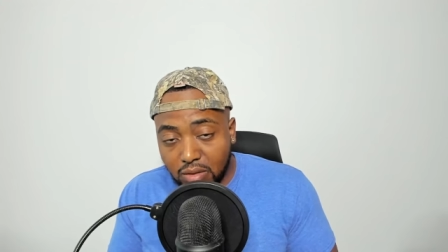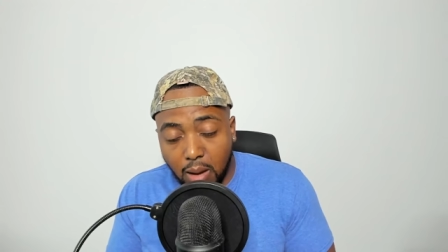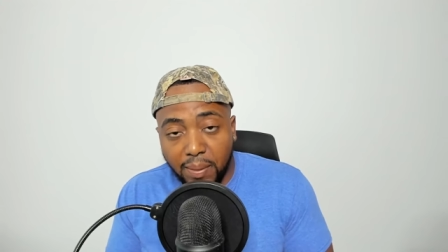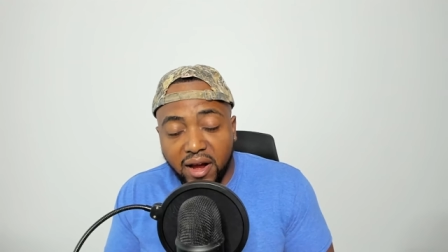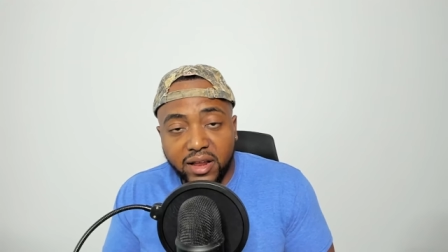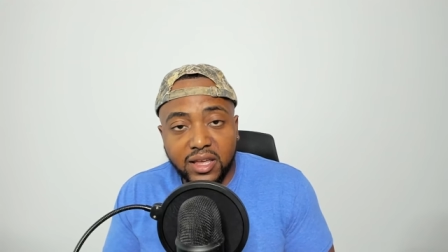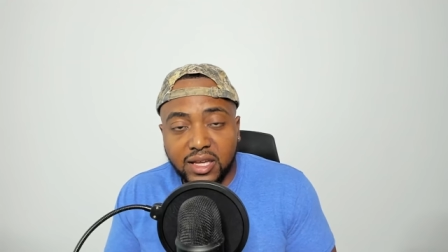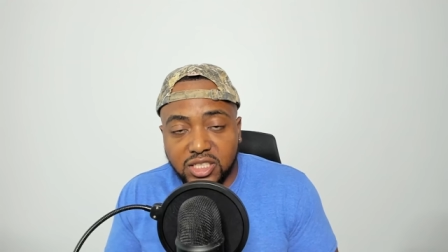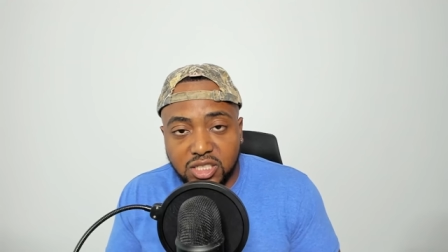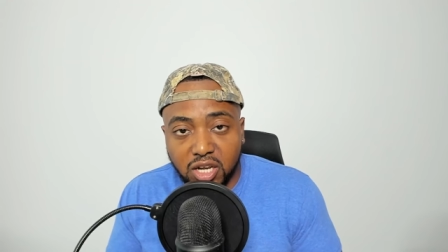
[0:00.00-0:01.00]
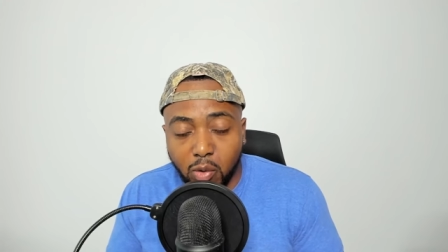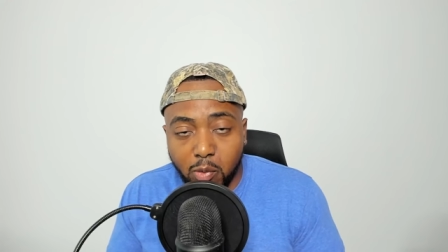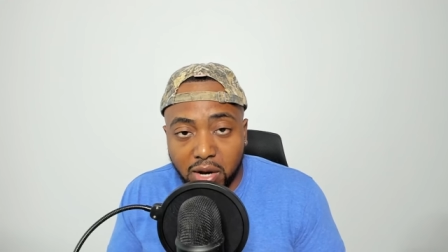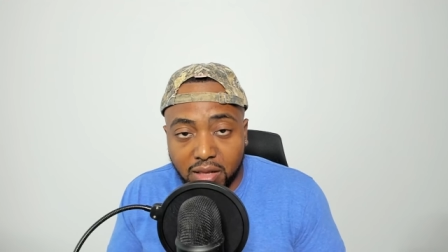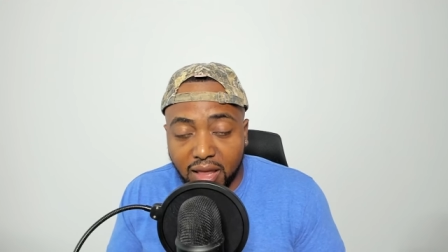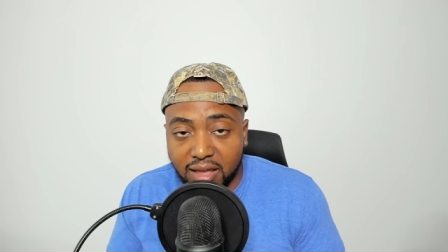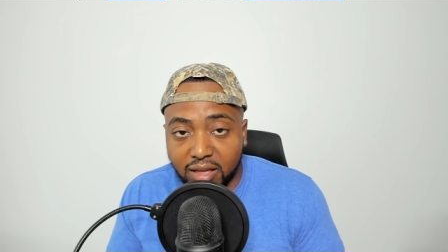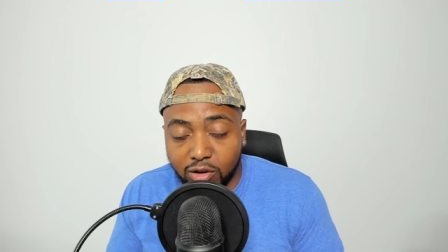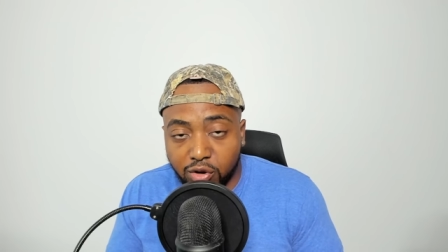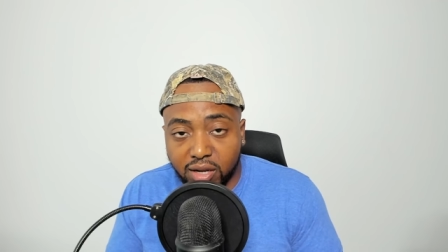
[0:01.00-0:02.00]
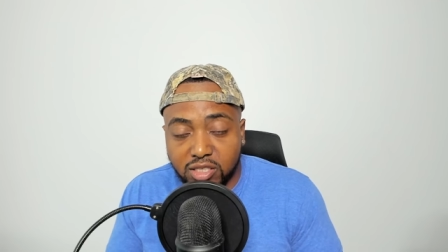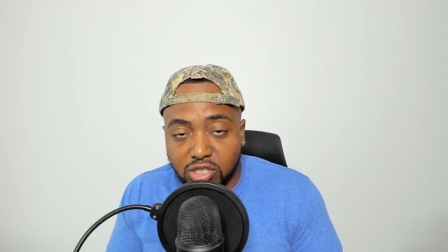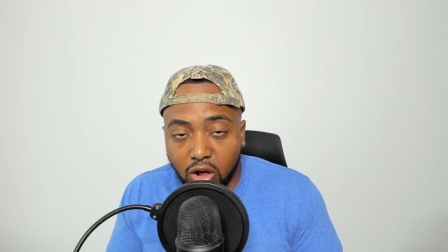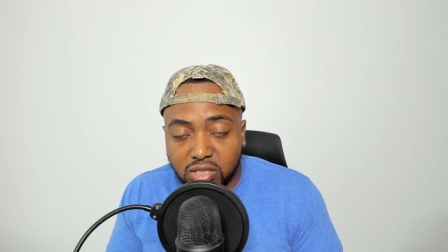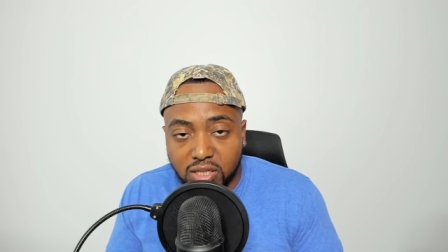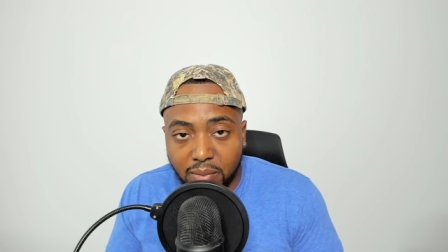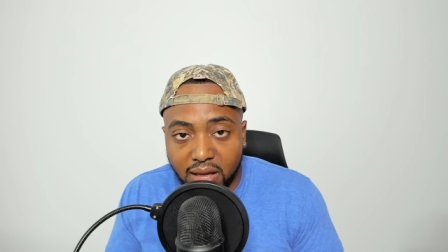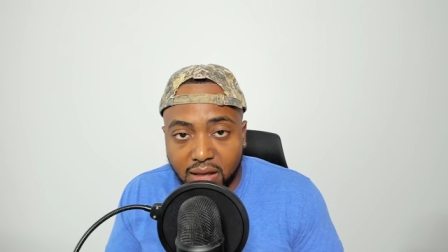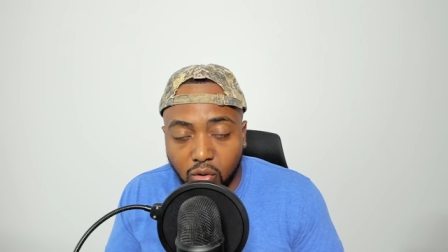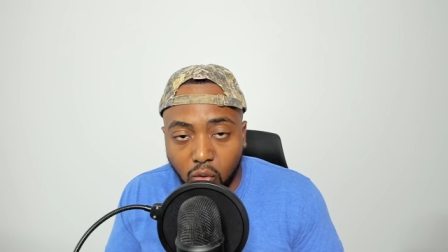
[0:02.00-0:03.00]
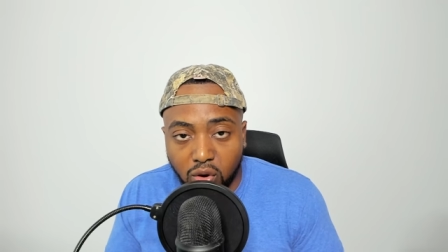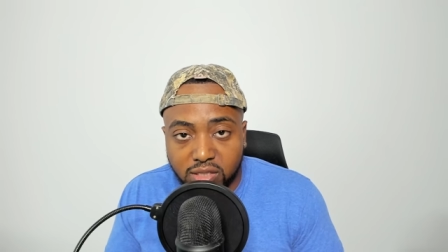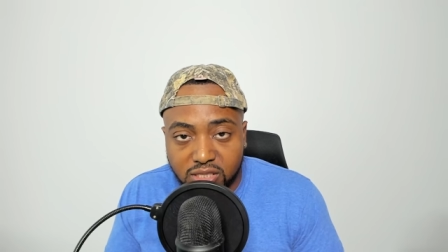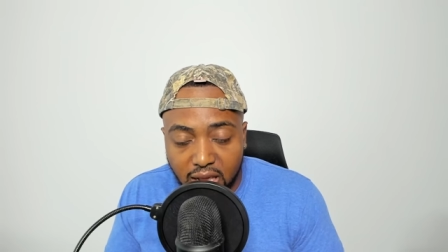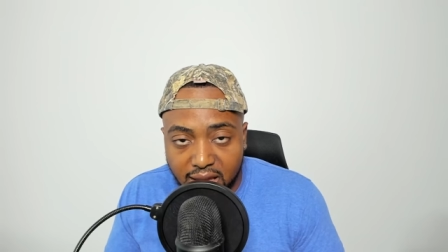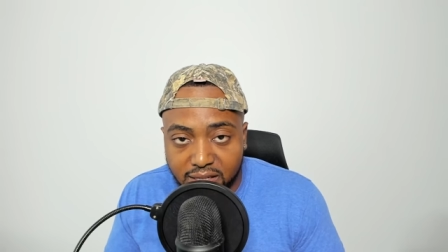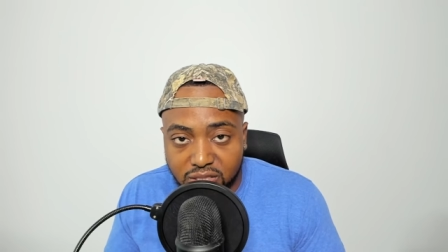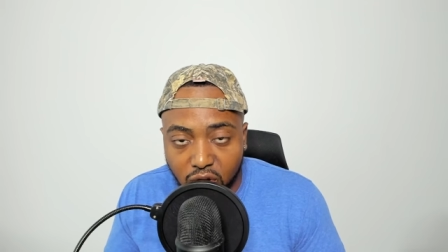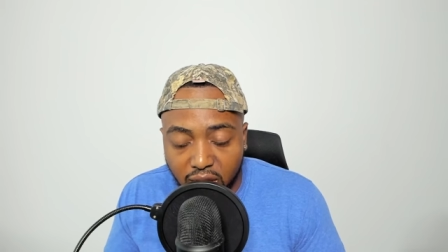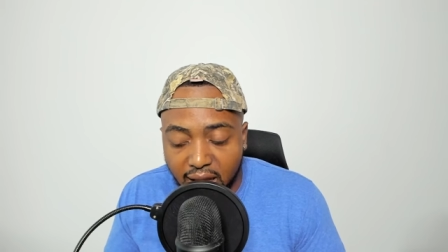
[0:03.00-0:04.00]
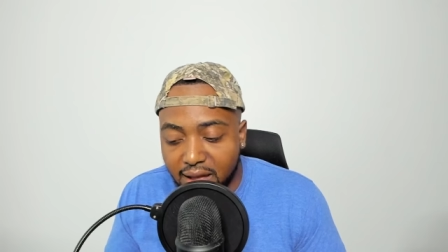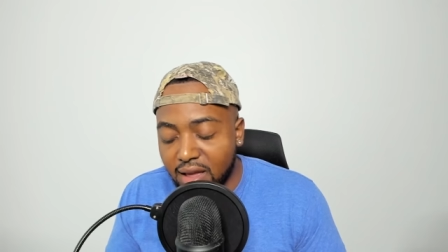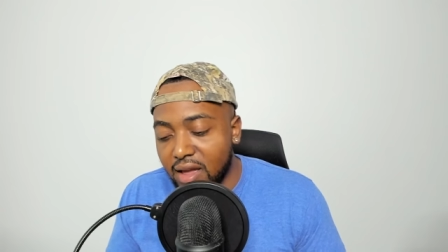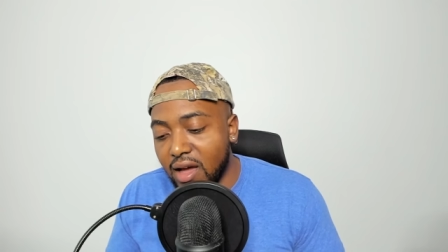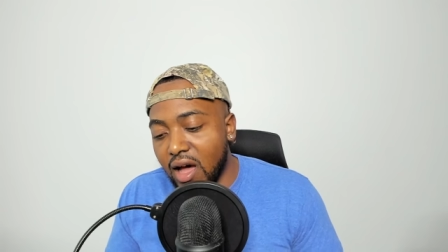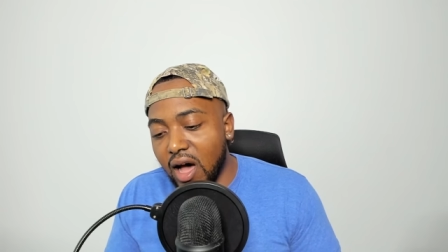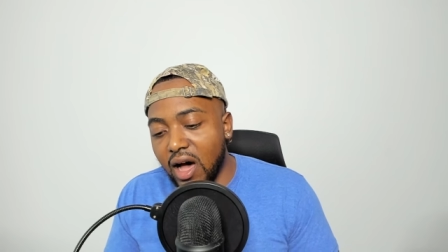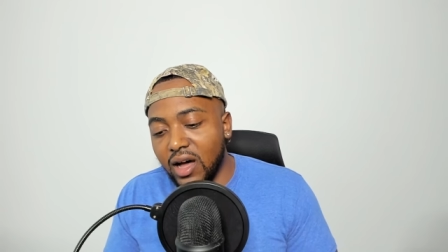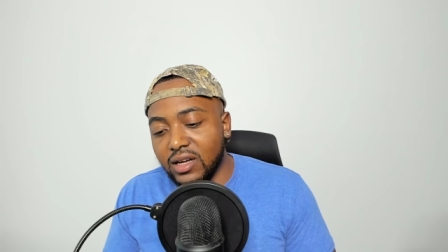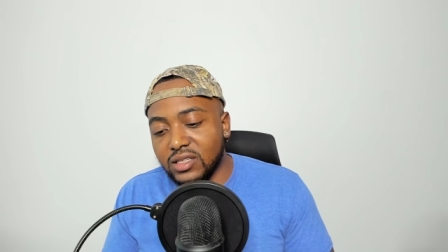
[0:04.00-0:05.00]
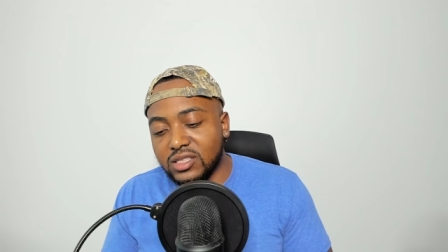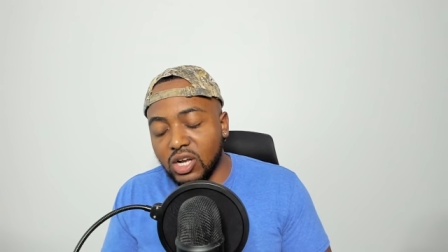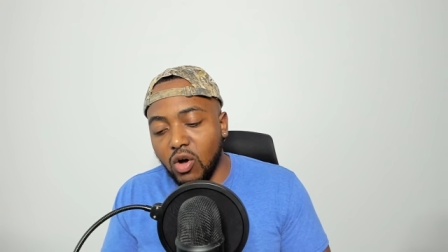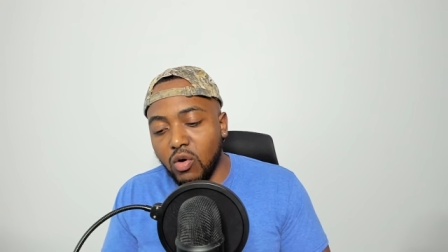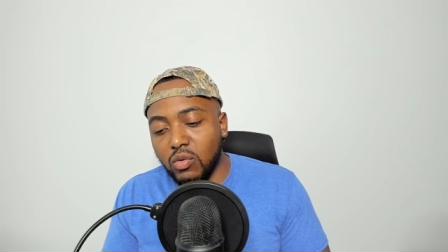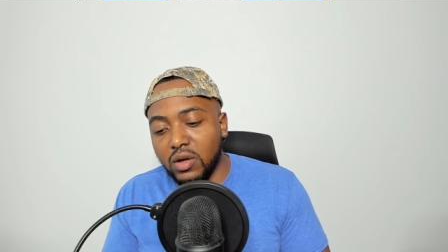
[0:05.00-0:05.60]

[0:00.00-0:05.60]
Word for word: apparently can just get away with anything, including assaulting a man on stage, okay? Uh, so